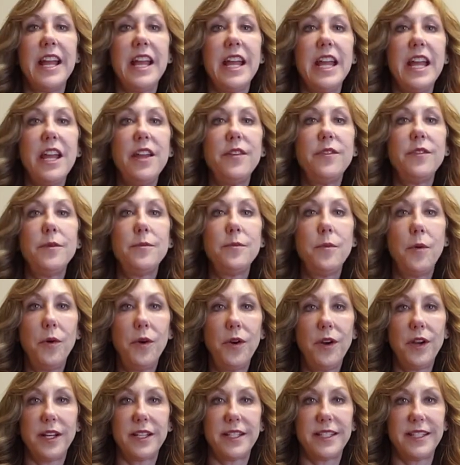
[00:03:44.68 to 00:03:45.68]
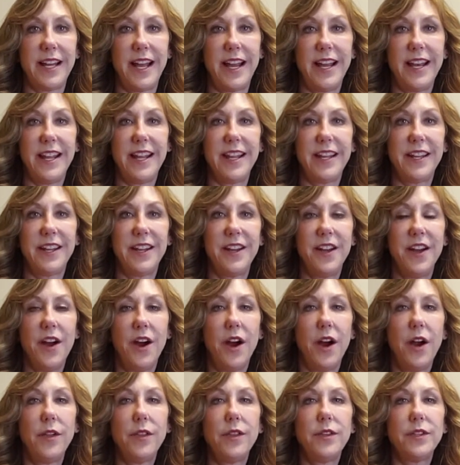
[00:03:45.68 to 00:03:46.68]
Even more exciting
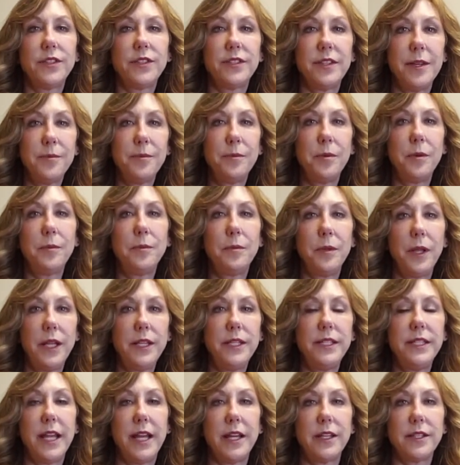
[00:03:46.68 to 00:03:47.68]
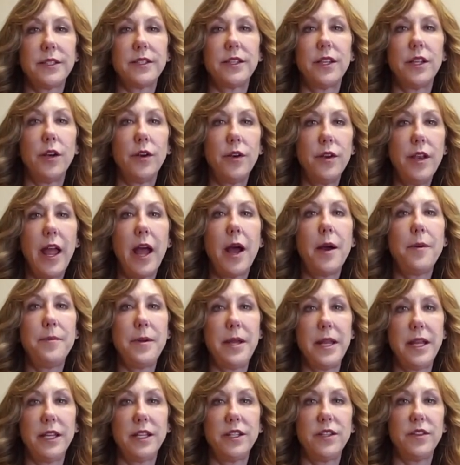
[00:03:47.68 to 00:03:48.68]
are the simple blood tests that are now
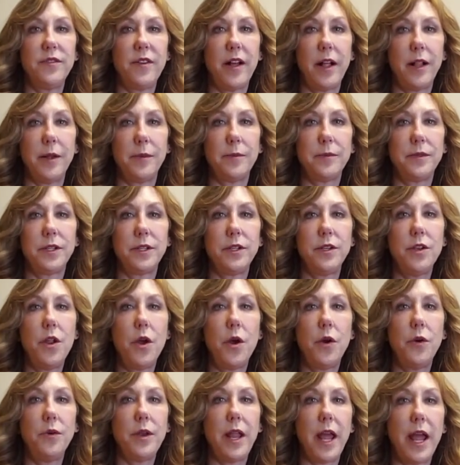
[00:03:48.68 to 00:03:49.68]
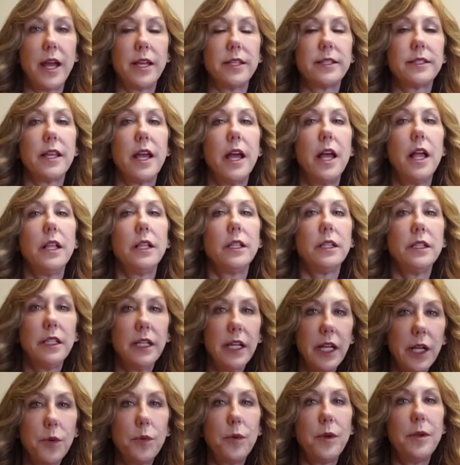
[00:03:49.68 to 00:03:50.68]
being developed, known as
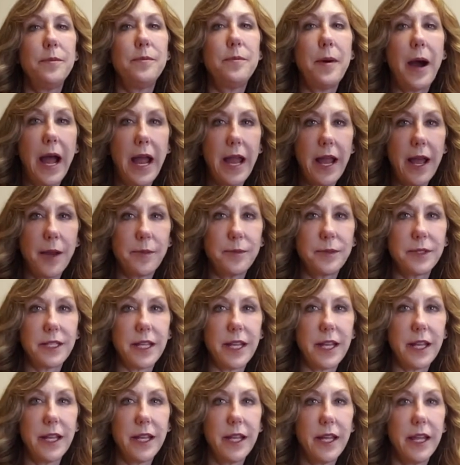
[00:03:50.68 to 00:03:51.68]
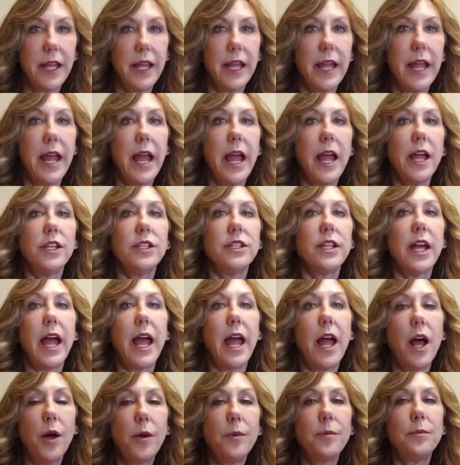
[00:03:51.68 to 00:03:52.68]
liquid biopsy, to
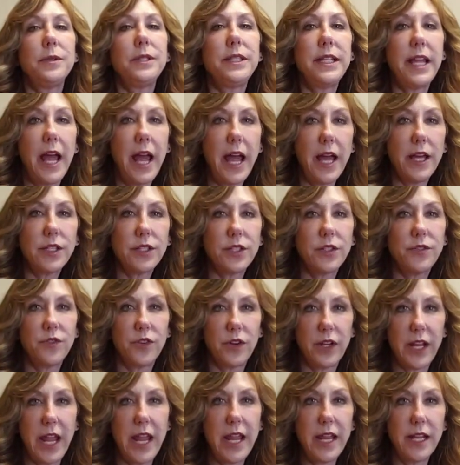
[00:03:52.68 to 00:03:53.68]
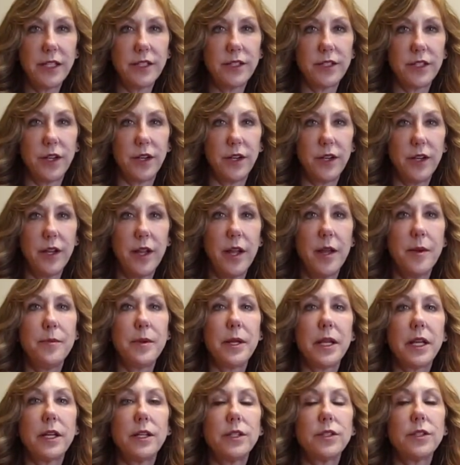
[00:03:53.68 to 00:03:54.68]
help test for cancer,
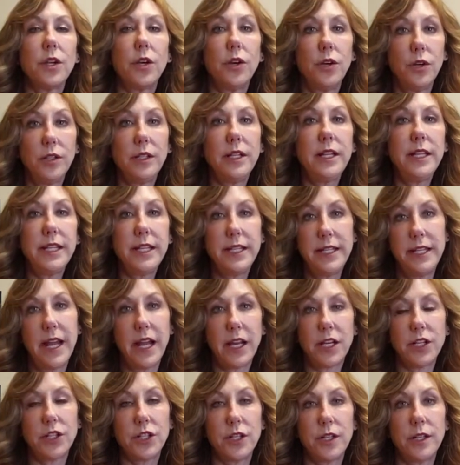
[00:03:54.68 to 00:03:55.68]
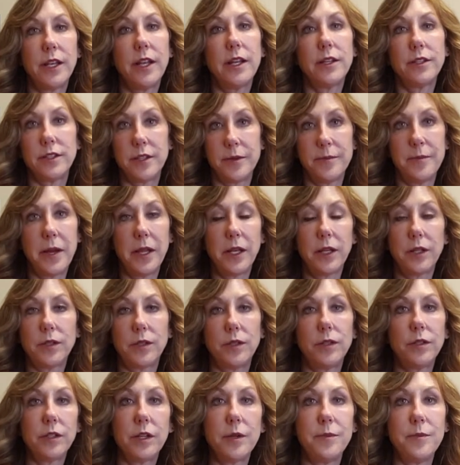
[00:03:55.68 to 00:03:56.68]
because early detection, as the
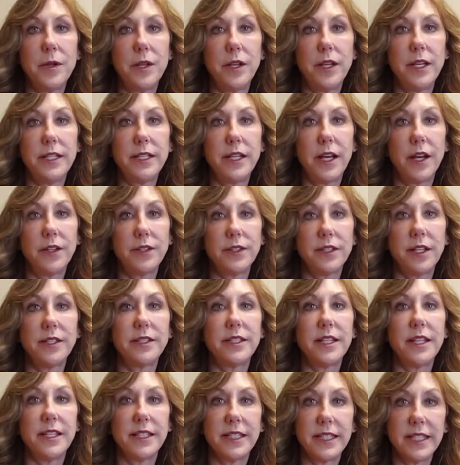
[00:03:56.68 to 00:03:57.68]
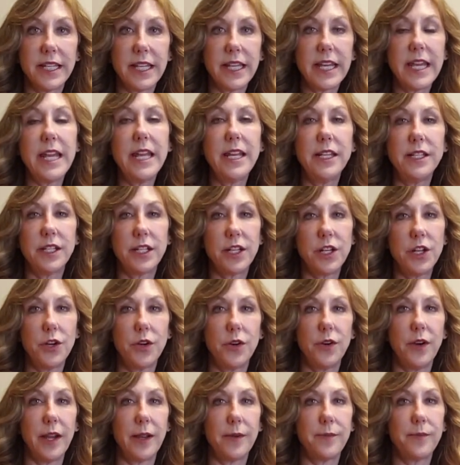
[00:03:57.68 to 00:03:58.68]
medical community tells us, is the key to
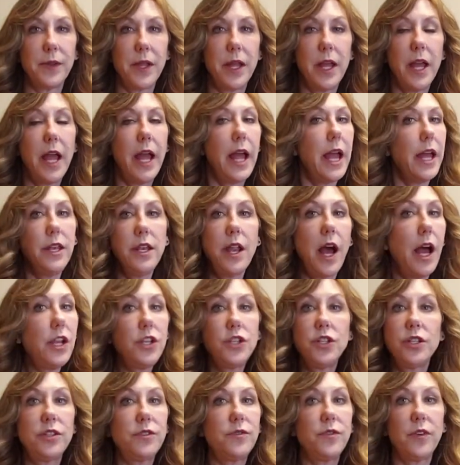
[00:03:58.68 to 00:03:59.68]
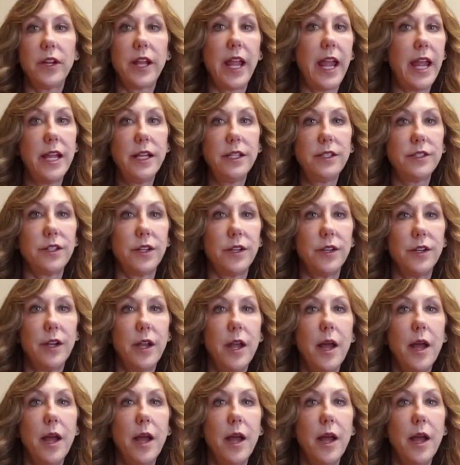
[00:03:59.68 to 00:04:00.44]
curing. And not just for cancer,